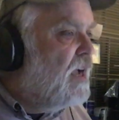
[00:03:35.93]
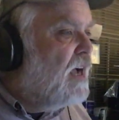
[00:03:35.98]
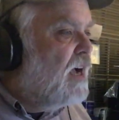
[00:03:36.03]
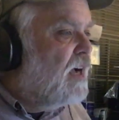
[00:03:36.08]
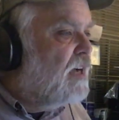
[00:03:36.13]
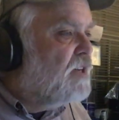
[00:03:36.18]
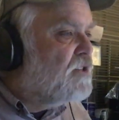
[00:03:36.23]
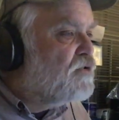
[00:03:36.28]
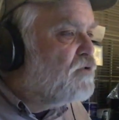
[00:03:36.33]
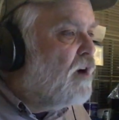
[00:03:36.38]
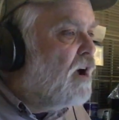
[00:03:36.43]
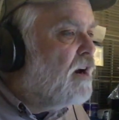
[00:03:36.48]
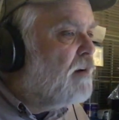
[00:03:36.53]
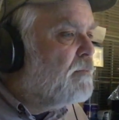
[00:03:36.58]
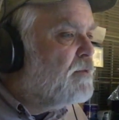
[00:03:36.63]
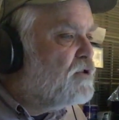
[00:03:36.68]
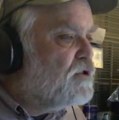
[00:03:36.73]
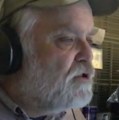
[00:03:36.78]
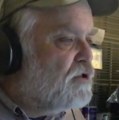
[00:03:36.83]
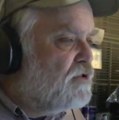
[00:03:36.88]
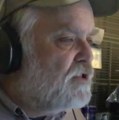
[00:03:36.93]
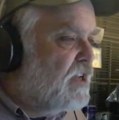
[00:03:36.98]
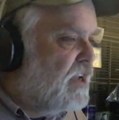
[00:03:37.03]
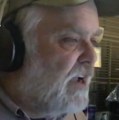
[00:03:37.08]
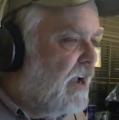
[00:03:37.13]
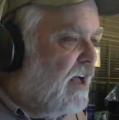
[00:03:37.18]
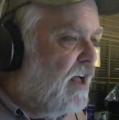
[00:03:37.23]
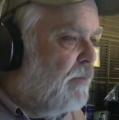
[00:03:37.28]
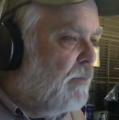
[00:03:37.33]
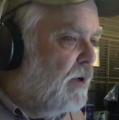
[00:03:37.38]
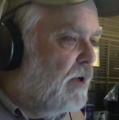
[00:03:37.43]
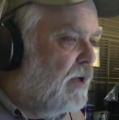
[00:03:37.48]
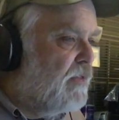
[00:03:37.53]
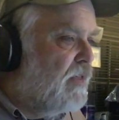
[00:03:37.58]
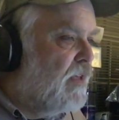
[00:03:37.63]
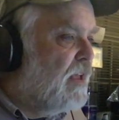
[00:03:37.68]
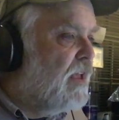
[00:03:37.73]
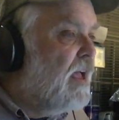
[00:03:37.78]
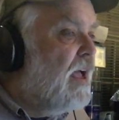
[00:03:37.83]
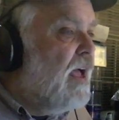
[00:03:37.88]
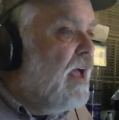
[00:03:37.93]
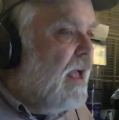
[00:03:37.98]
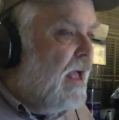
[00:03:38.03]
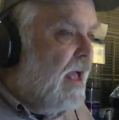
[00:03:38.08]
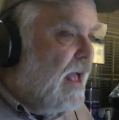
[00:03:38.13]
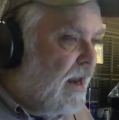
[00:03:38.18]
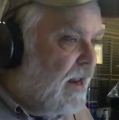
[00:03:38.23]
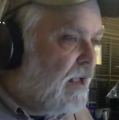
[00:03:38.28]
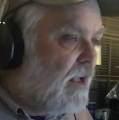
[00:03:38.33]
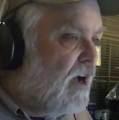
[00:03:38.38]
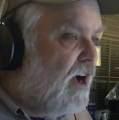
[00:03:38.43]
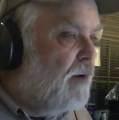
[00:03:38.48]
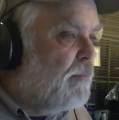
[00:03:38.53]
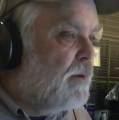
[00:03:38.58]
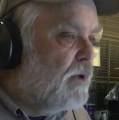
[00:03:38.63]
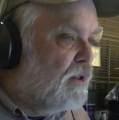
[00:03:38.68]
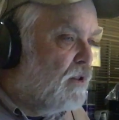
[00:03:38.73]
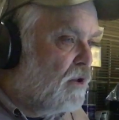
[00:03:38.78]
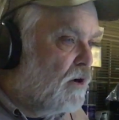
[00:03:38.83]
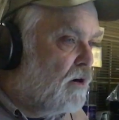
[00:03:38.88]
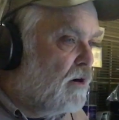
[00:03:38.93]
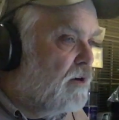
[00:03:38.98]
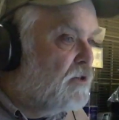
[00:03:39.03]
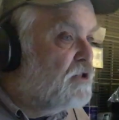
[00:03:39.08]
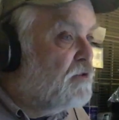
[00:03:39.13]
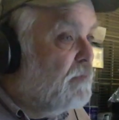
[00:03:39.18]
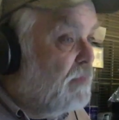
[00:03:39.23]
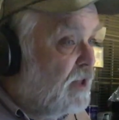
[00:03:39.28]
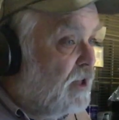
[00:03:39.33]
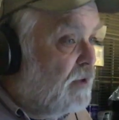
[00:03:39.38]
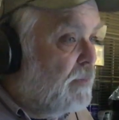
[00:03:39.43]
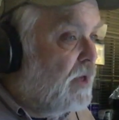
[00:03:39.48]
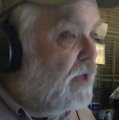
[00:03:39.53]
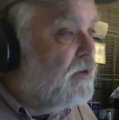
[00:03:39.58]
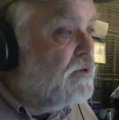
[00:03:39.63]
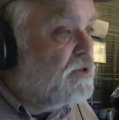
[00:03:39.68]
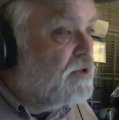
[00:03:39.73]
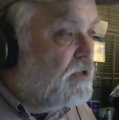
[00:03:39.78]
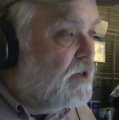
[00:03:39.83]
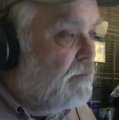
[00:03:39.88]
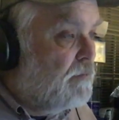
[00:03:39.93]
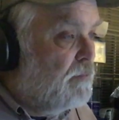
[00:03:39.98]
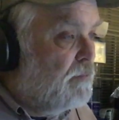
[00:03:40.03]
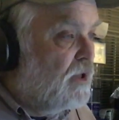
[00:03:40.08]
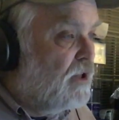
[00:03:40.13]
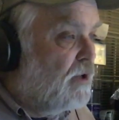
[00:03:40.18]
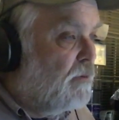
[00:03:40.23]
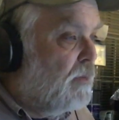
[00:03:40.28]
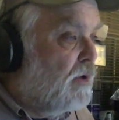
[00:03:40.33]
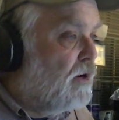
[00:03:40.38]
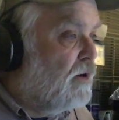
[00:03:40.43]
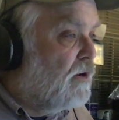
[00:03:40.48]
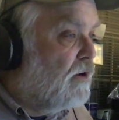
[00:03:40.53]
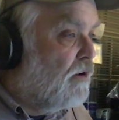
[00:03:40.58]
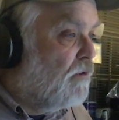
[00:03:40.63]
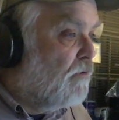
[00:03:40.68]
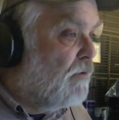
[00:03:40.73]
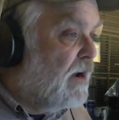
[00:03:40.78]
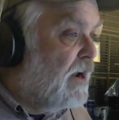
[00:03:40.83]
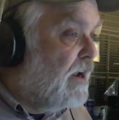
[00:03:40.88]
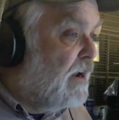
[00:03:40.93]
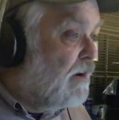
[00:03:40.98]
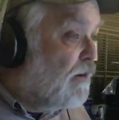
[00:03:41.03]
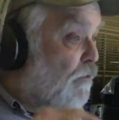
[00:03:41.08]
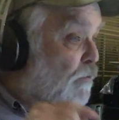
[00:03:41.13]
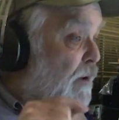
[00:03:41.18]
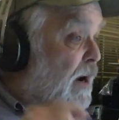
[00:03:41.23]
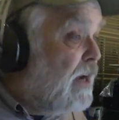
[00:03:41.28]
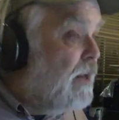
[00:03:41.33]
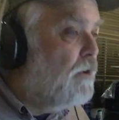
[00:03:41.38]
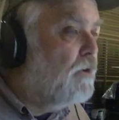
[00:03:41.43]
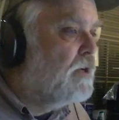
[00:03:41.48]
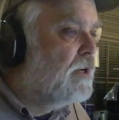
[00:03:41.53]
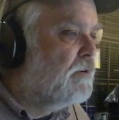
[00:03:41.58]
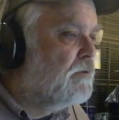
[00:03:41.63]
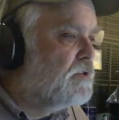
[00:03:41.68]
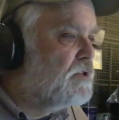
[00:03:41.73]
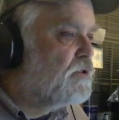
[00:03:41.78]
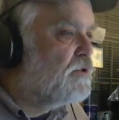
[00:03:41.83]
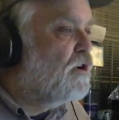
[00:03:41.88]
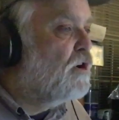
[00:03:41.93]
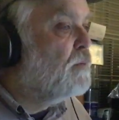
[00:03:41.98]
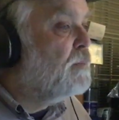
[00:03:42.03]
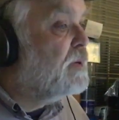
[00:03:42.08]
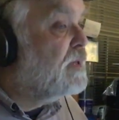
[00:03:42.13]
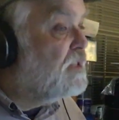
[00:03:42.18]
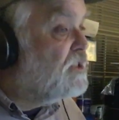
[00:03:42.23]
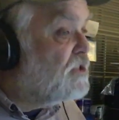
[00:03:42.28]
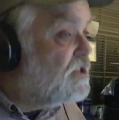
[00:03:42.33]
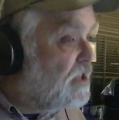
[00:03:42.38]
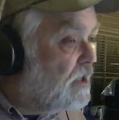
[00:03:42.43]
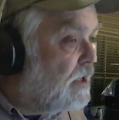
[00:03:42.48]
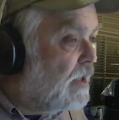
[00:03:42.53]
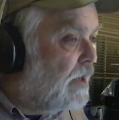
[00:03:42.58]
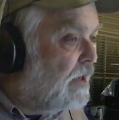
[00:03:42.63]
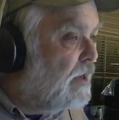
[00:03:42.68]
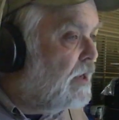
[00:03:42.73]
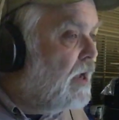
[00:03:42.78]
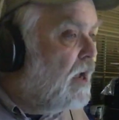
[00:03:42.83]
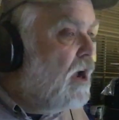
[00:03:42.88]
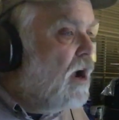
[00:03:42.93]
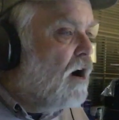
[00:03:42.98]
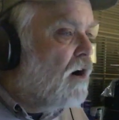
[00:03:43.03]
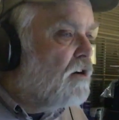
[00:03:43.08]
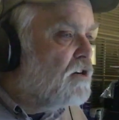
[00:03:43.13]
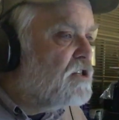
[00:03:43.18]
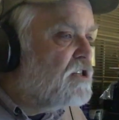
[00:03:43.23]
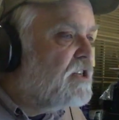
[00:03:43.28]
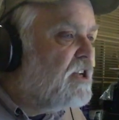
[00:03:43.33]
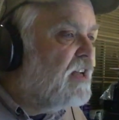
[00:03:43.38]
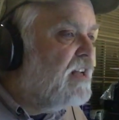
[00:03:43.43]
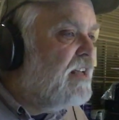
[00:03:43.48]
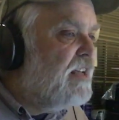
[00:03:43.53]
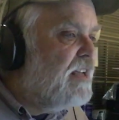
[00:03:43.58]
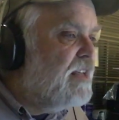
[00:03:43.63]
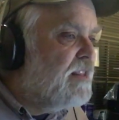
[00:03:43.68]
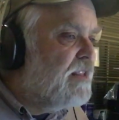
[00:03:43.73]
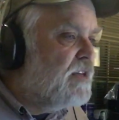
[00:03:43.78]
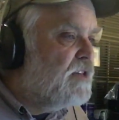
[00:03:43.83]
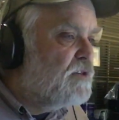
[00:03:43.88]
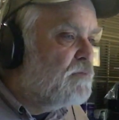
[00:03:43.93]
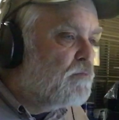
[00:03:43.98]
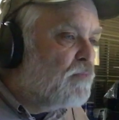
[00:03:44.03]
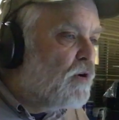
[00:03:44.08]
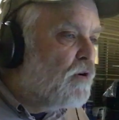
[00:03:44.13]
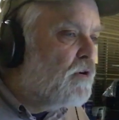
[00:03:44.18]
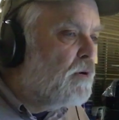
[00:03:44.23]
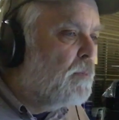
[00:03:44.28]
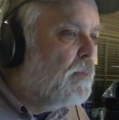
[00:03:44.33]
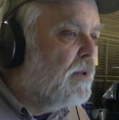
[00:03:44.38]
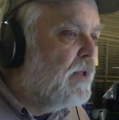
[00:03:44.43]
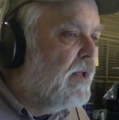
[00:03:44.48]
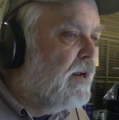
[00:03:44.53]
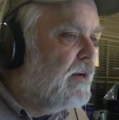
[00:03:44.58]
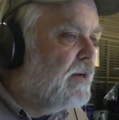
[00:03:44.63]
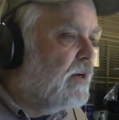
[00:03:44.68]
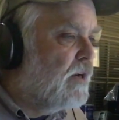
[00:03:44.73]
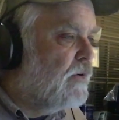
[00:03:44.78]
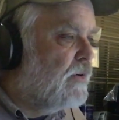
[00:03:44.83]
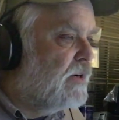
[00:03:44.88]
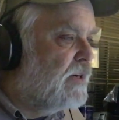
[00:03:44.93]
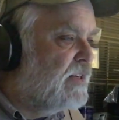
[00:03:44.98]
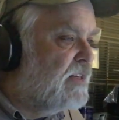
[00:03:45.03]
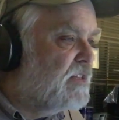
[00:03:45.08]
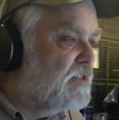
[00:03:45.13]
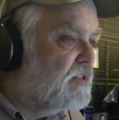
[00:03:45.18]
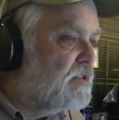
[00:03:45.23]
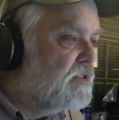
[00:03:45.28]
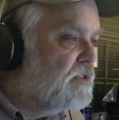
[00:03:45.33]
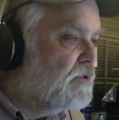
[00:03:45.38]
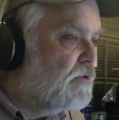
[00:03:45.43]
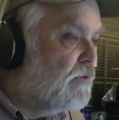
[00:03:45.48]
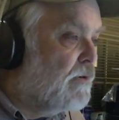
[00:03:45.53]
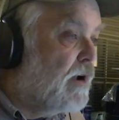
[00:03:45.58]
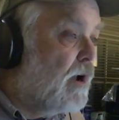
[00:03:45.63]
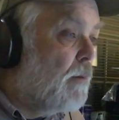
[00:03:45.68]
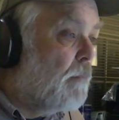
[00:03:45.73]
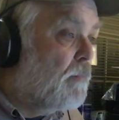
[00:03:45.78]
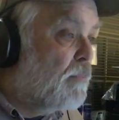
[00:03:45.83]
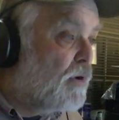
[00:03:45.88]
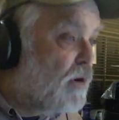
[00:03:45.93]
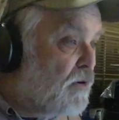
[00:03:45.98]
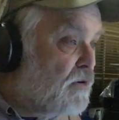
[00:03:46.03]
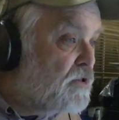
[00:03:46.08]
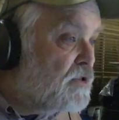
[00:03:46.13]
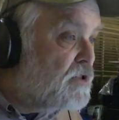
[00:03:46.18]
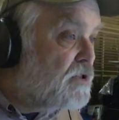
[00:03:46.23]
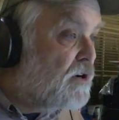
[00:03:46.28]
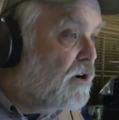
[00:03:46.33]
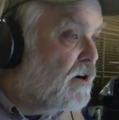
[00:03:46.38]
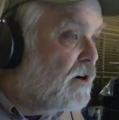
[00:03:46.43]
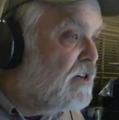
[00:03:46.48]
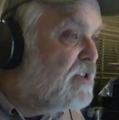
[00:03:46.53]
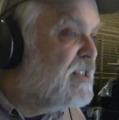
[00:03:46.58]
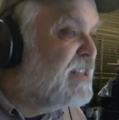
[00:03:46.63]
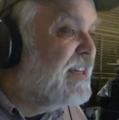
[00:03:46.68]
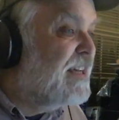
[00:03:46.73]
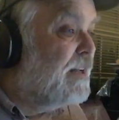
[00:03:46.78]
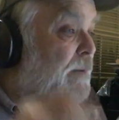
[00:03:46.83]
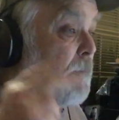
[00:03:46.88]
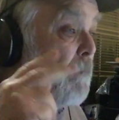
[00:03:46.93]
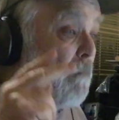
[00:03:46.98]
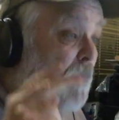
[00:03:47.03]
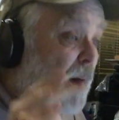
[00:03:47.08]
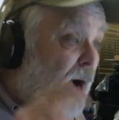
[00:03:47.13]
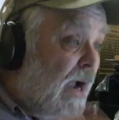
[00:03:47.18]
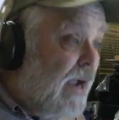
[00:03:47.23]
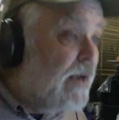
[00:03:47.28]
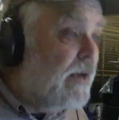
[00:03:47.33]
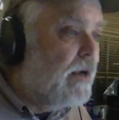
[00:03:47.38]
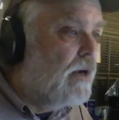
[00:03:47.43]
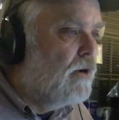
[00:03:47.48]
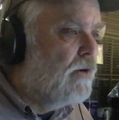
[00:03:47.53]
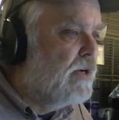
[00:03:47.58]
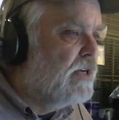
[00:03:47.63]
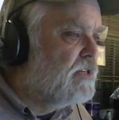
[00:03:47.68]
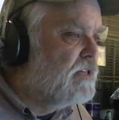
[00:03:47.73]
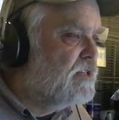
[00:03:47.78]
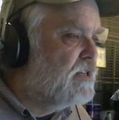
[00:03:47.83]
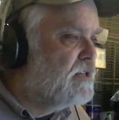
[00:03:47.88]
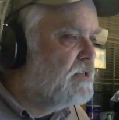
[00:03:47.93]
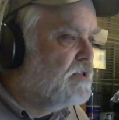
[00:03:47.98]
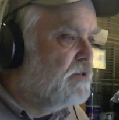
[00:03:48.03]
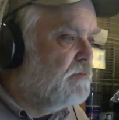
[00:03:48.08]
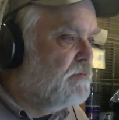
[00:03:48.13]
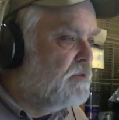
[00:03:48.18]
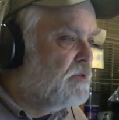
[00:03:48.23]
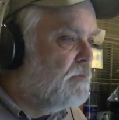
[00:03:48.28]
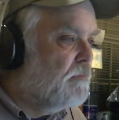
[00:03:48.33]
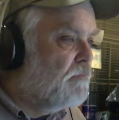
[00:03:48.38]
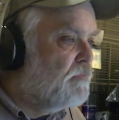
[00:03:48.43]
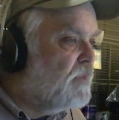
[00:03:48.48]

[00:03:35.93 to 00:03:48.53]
Astronomers using ALMA, the Atacama Large Millimeter Submillimeter Array radio telescope in Chile, are studying these protoplanetary disks around protostars in binary systems.